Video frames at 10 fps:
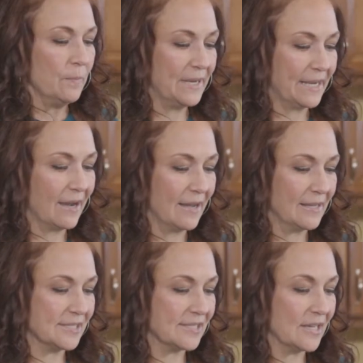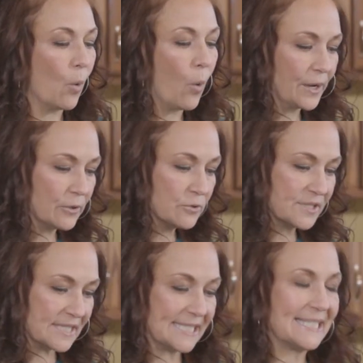because the
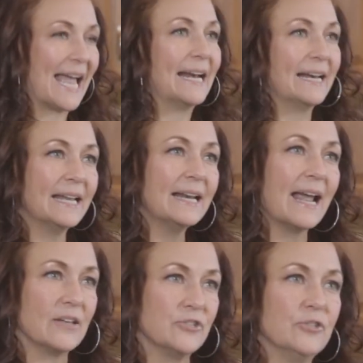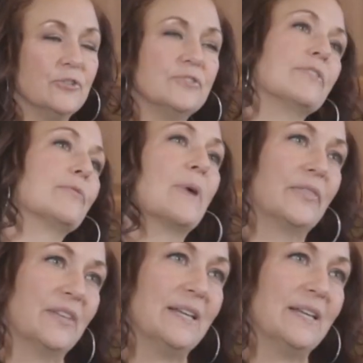oils set in it as you use it throughout the